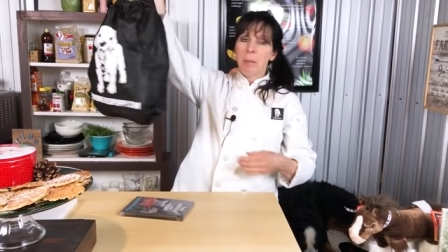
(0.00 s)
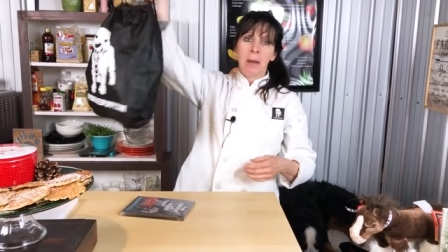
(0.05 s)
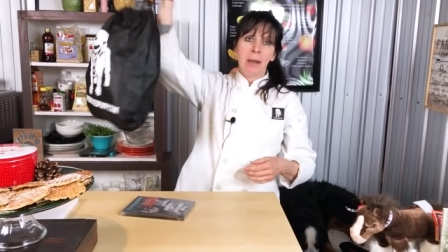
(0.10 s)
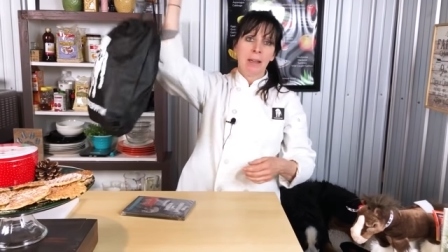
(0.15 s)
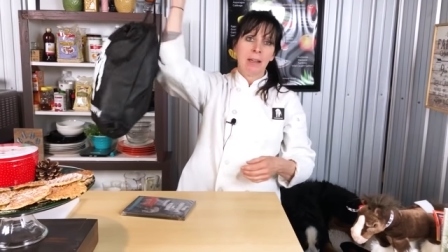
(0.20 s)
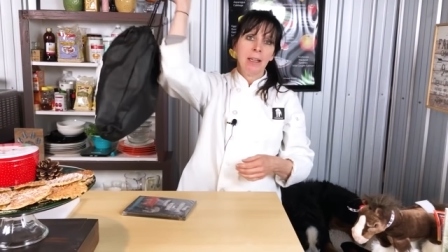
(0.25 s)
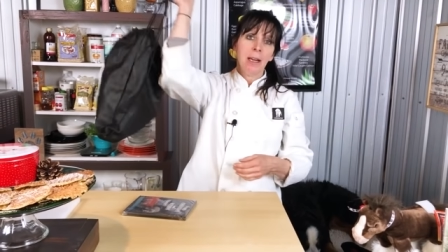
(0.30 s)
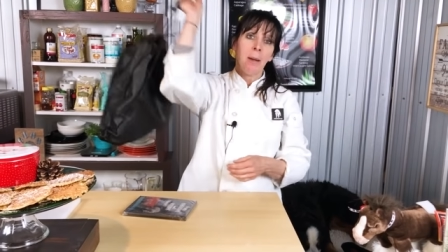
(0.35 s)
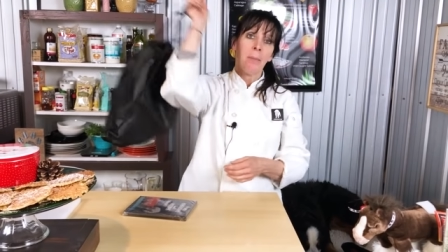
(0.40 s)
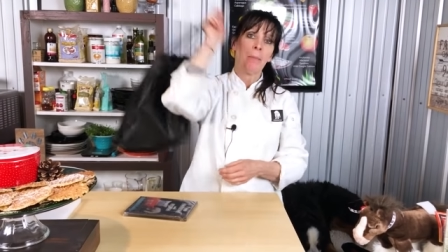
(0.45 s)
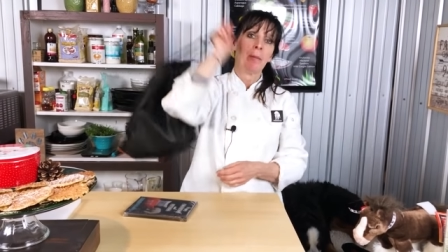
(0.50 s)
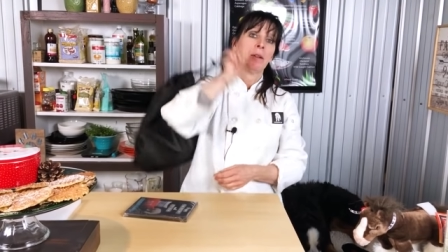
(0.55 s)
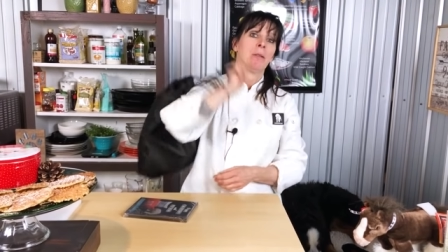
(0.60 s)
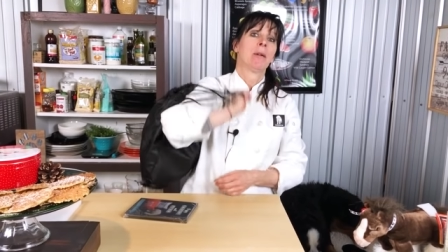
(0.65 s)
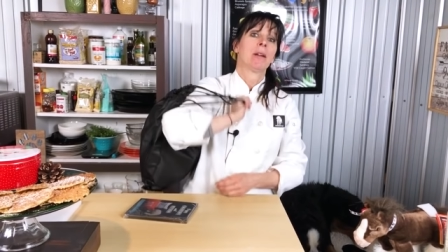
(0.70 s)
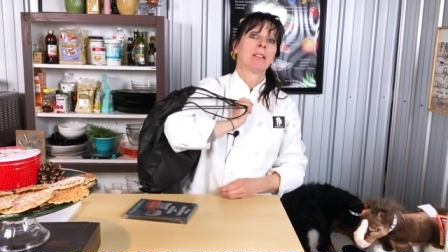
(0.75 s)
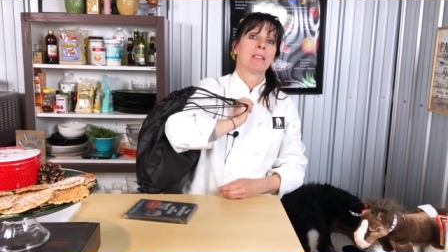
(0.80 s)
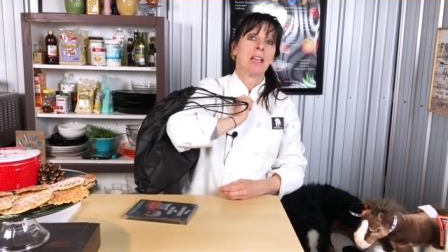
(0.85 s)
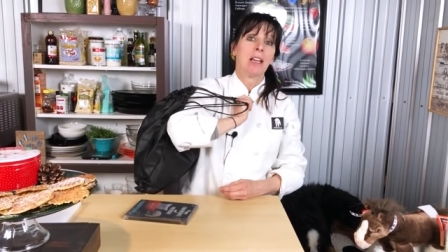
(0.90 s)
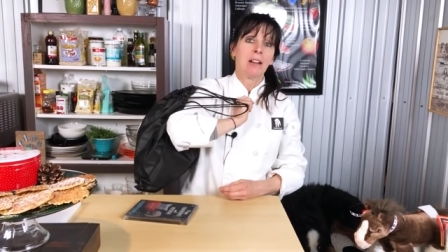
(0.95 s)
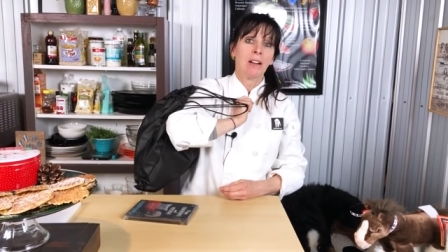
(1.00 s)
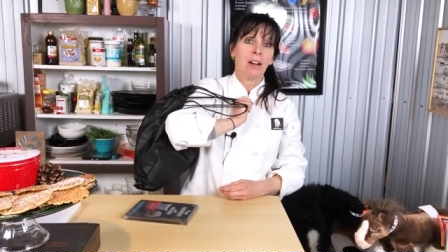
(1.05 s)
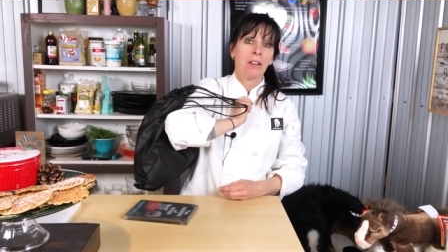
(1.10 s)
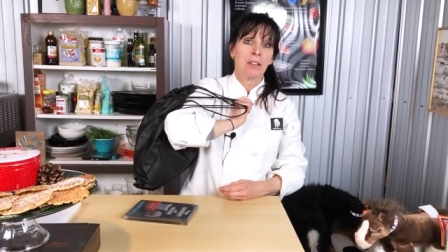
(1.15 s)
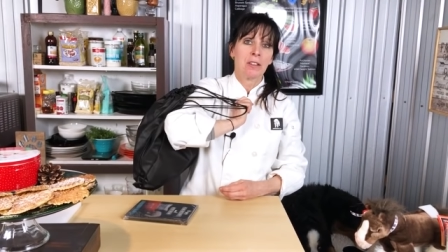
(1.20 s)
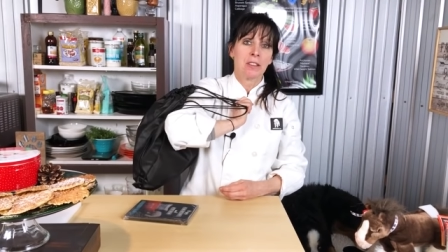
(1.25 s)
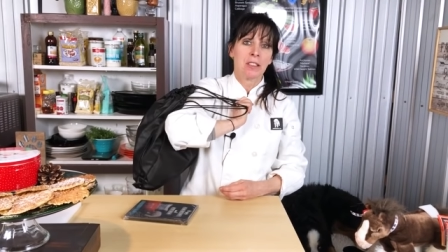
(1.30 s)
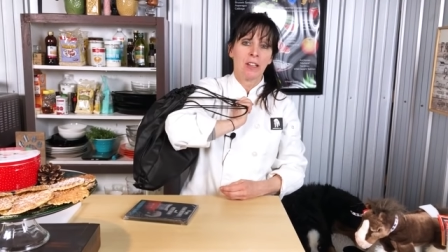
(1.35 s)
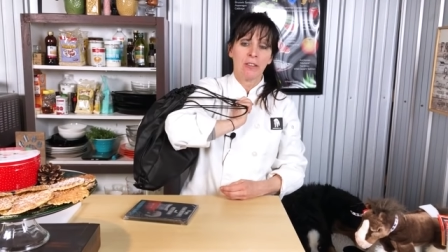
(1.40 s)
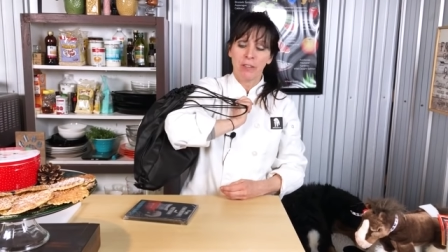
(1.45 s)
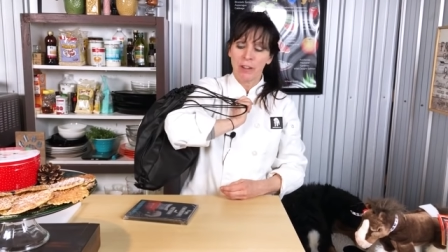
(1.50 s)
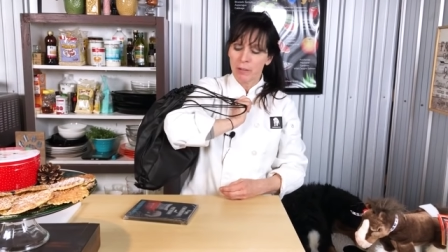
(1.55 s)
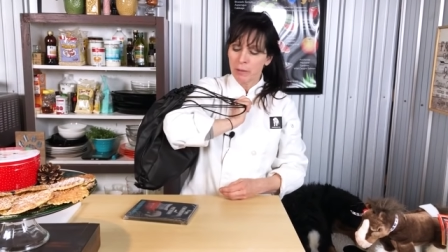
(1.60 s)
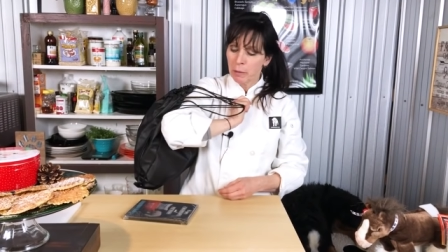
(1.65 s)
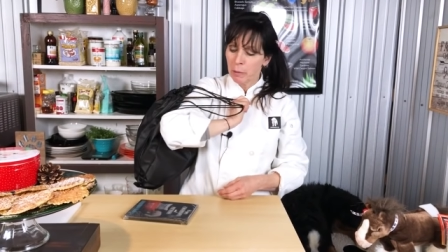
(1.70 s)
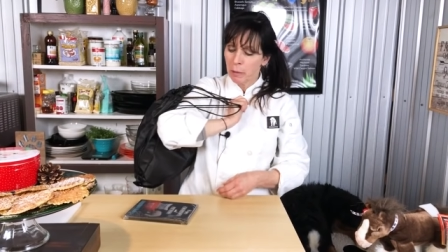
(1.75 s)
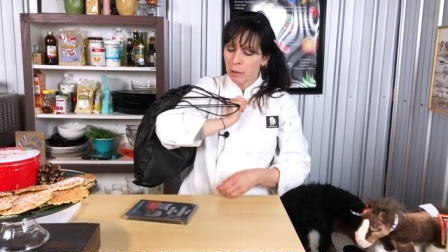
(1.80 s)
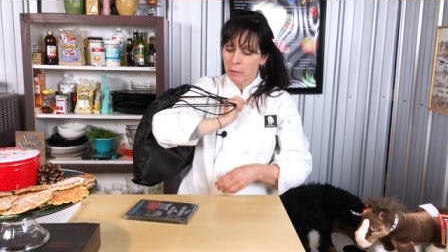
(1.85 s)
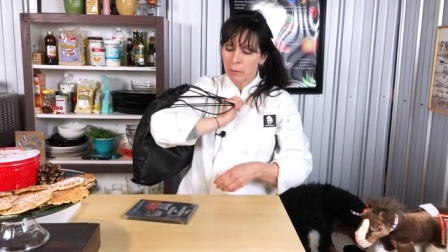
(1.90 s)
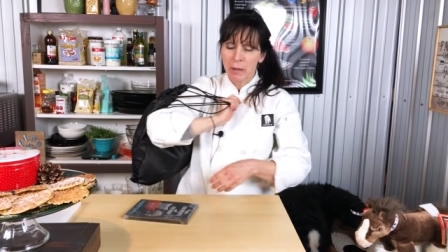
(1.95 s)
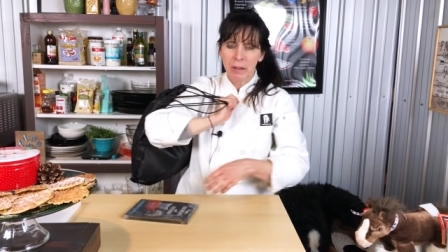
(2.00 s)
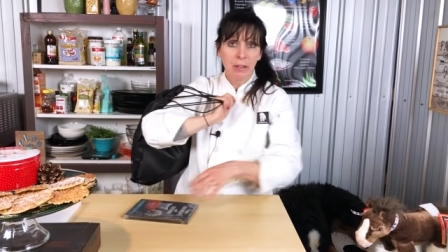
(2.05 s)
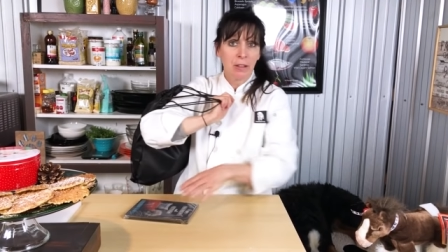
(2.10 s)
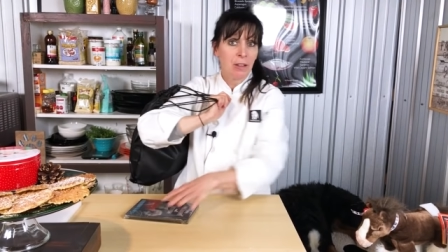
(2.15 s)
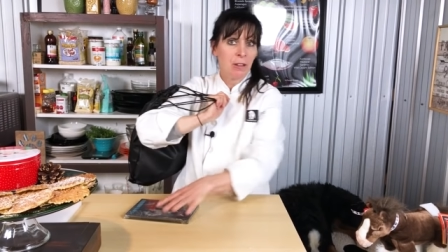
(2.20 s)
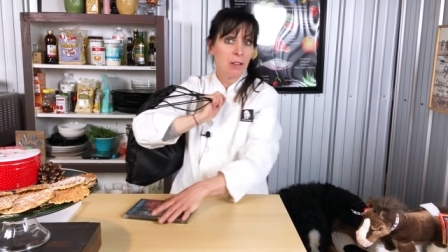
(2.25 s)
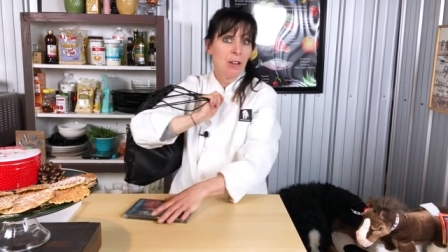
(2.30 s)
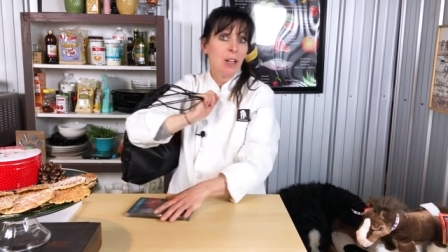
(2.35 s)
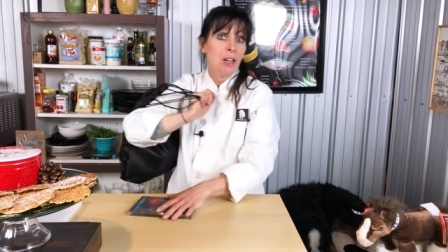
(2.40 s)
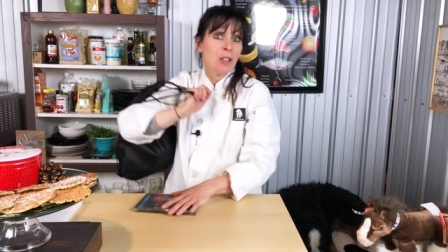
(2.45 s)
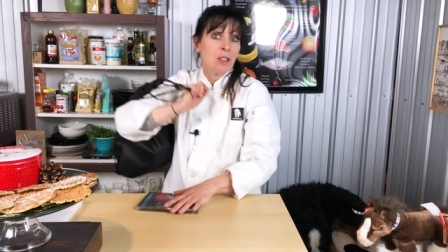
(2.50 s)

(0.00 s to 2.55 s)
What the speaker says: pick it up and you want to take all the stuff everywhere with you